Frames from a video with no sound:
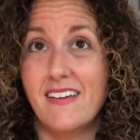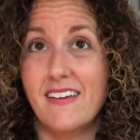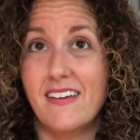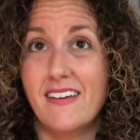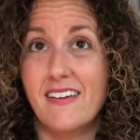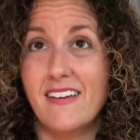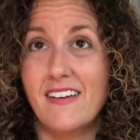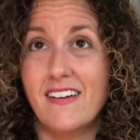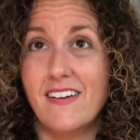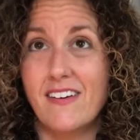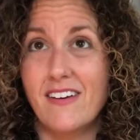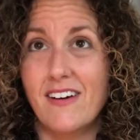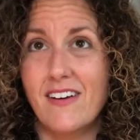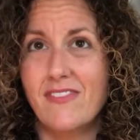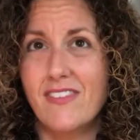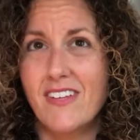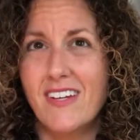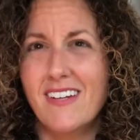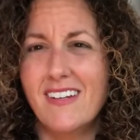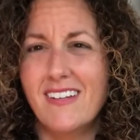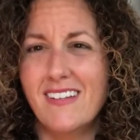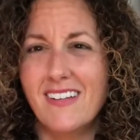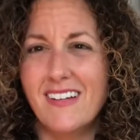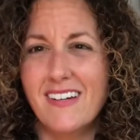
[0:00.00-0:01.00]
I've
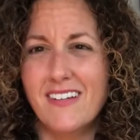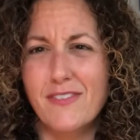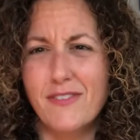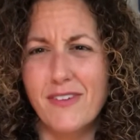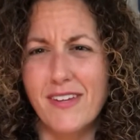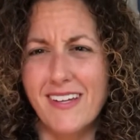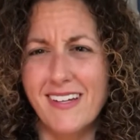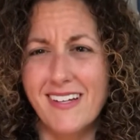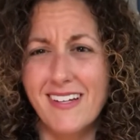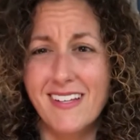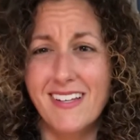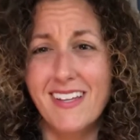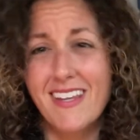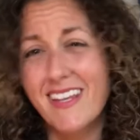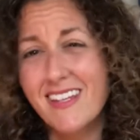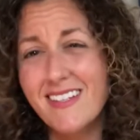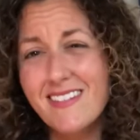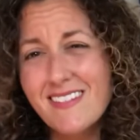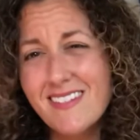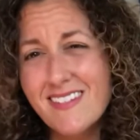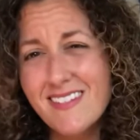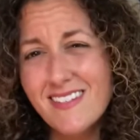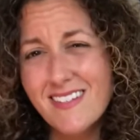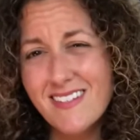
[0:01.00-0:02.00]
done a lot of like
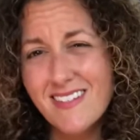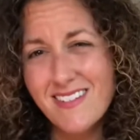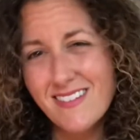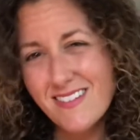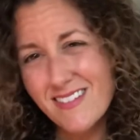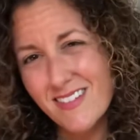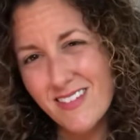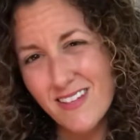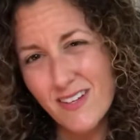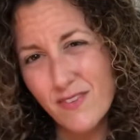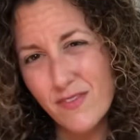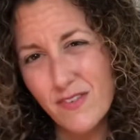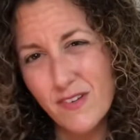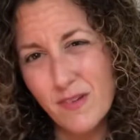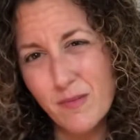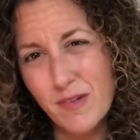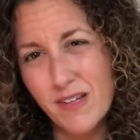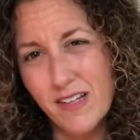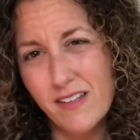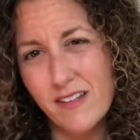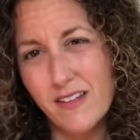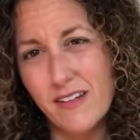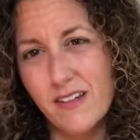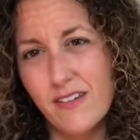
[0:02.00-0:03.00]
cleanses and stuff in
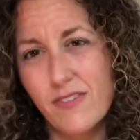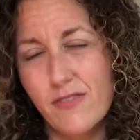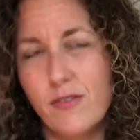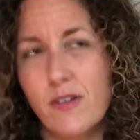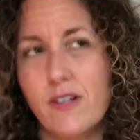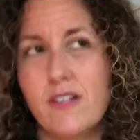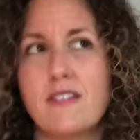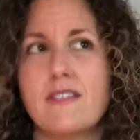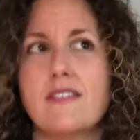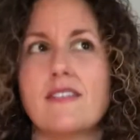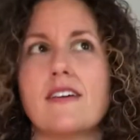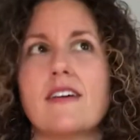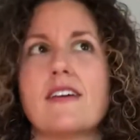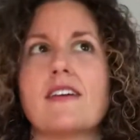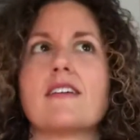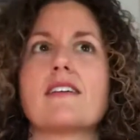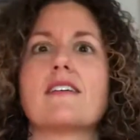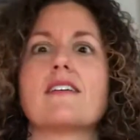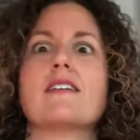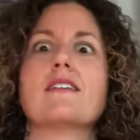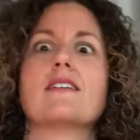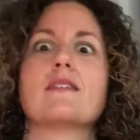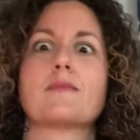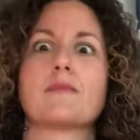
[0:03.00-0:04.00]
my life where it's like,
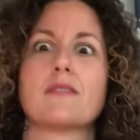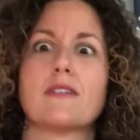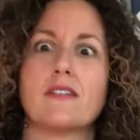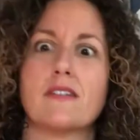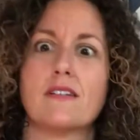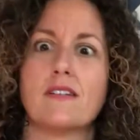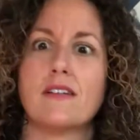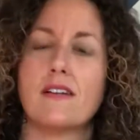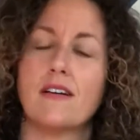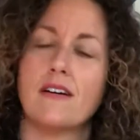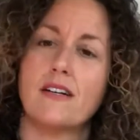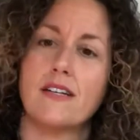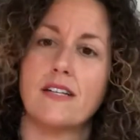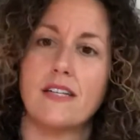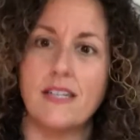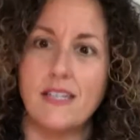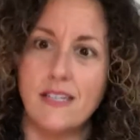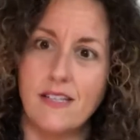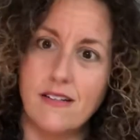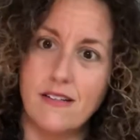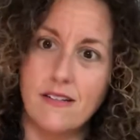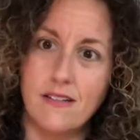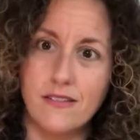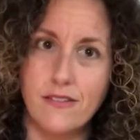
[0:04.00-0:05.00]
oh, I'm gonna not
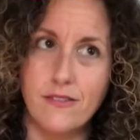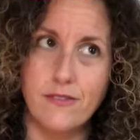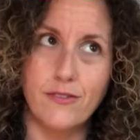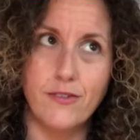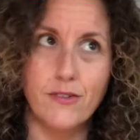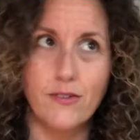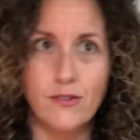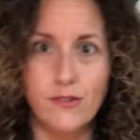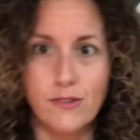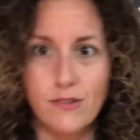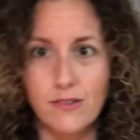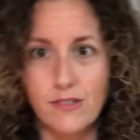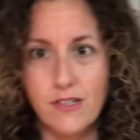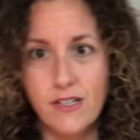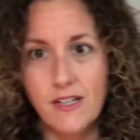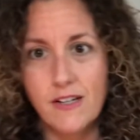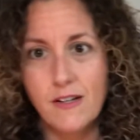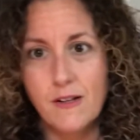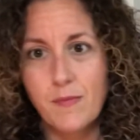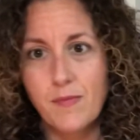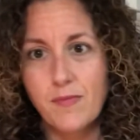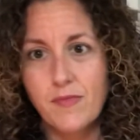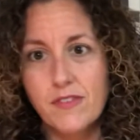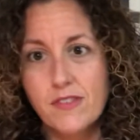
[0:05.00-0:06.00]
eat all the food.
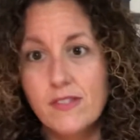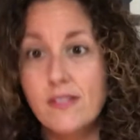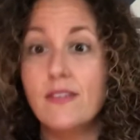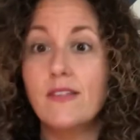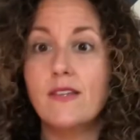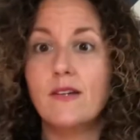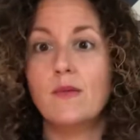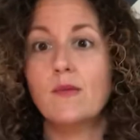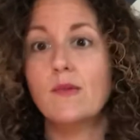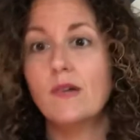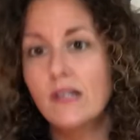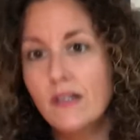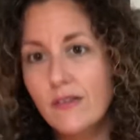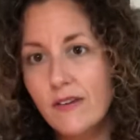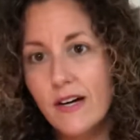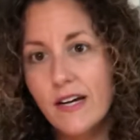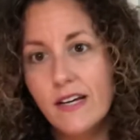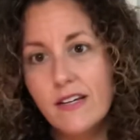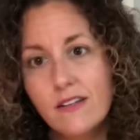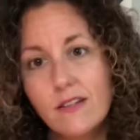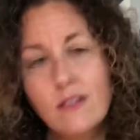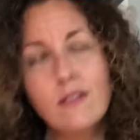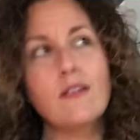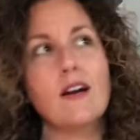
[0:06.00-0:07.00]
So then what do I
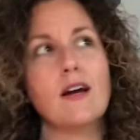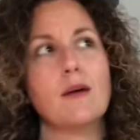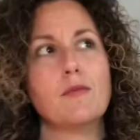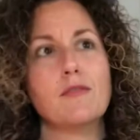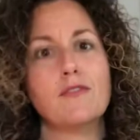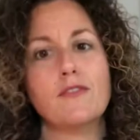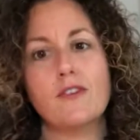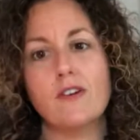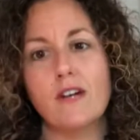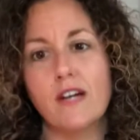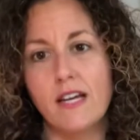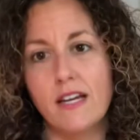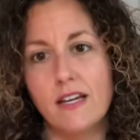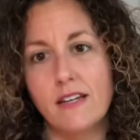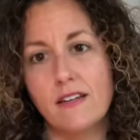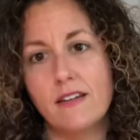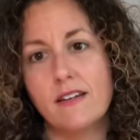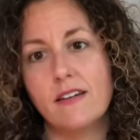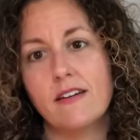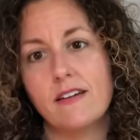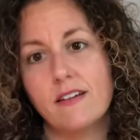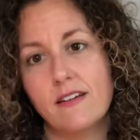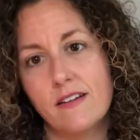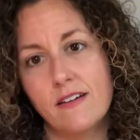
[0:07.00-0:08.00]
do right beforehand?
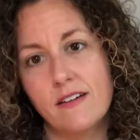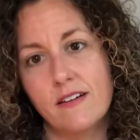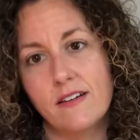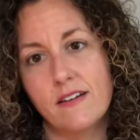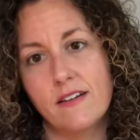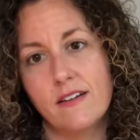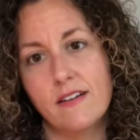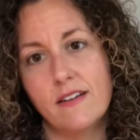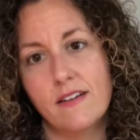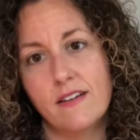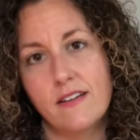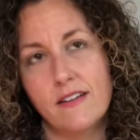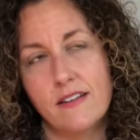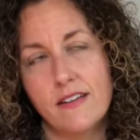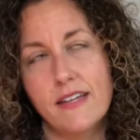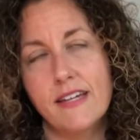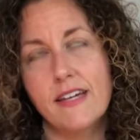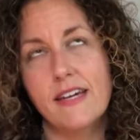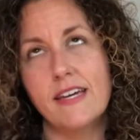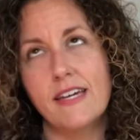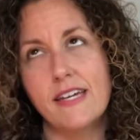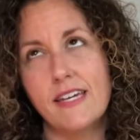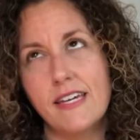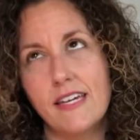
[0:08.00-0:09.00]
Like,
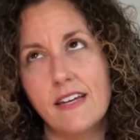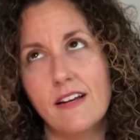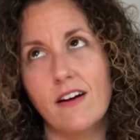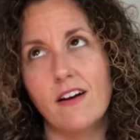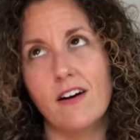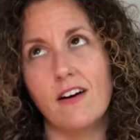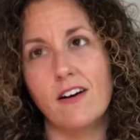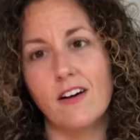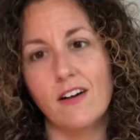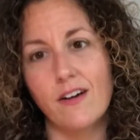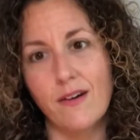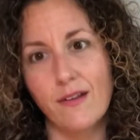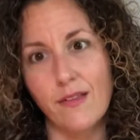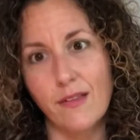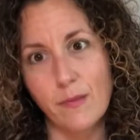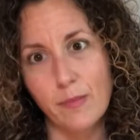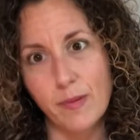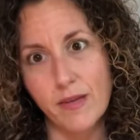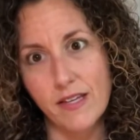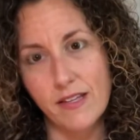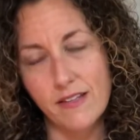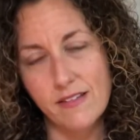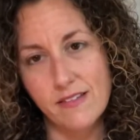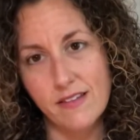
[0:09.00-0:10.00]
I eat all the
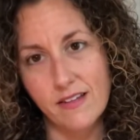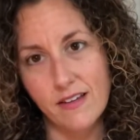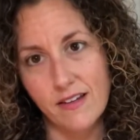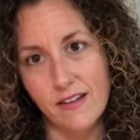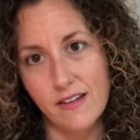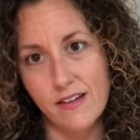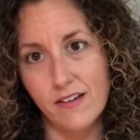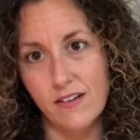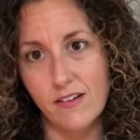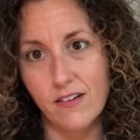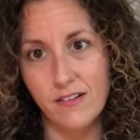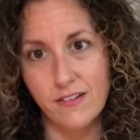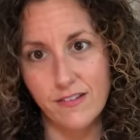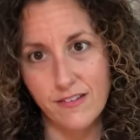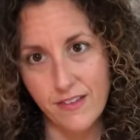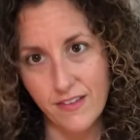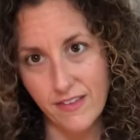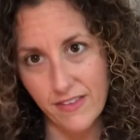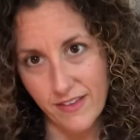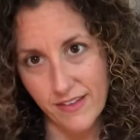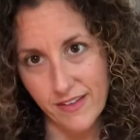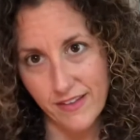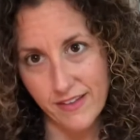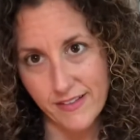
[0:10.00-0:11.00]
pizza and all the
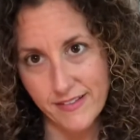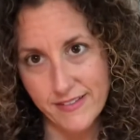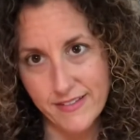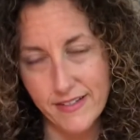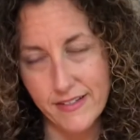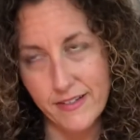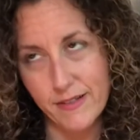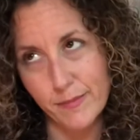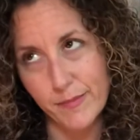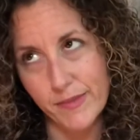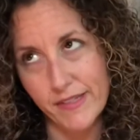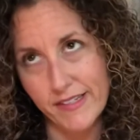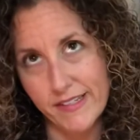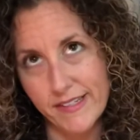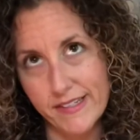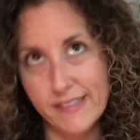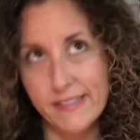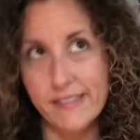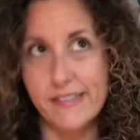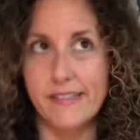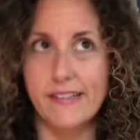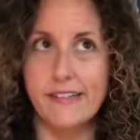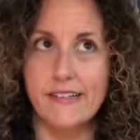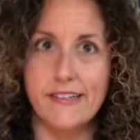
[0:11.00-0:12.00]
things that I'm like
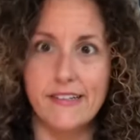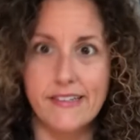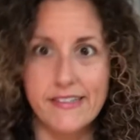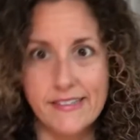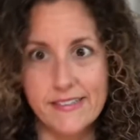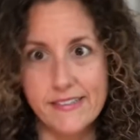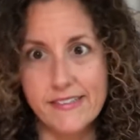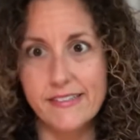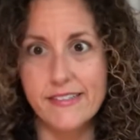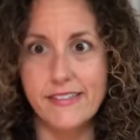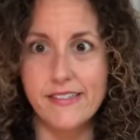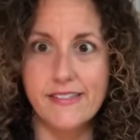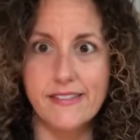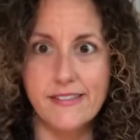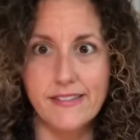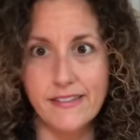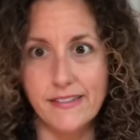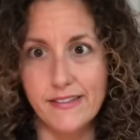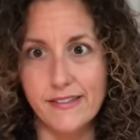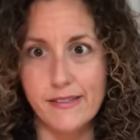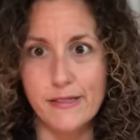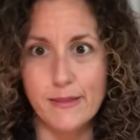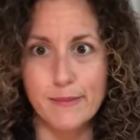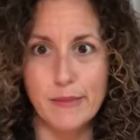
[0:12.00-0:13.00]
clearing and cleansing
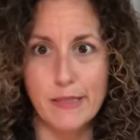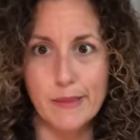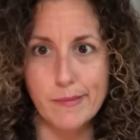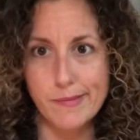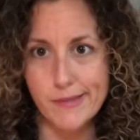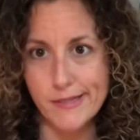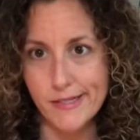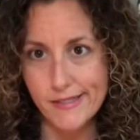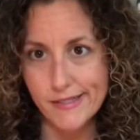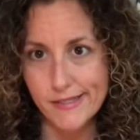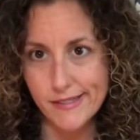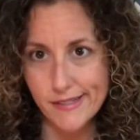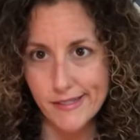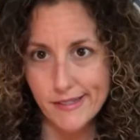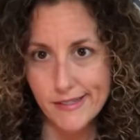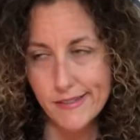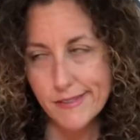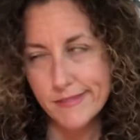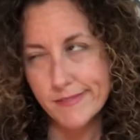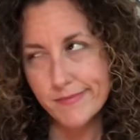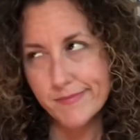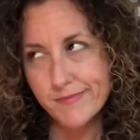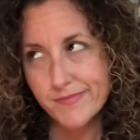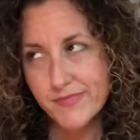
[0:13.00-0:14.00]
out of my body.